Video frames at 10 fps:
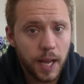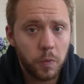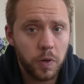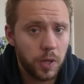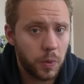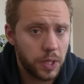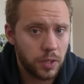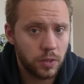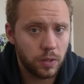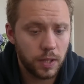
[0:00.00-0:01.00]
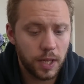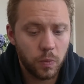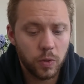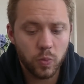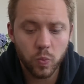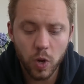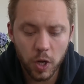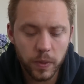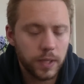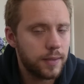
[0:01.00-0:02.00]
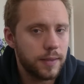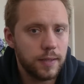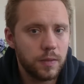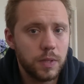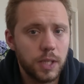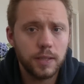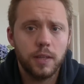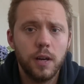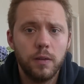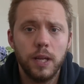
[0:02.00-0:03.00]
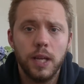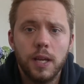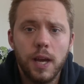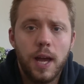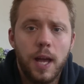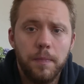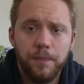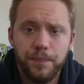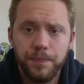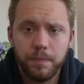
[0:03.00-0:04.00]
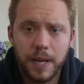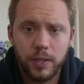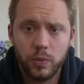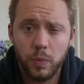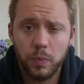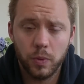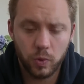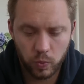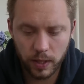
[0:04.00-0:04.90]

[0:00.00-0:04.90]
and one of the questions on there was, were we going to see some Skitarii battle reports?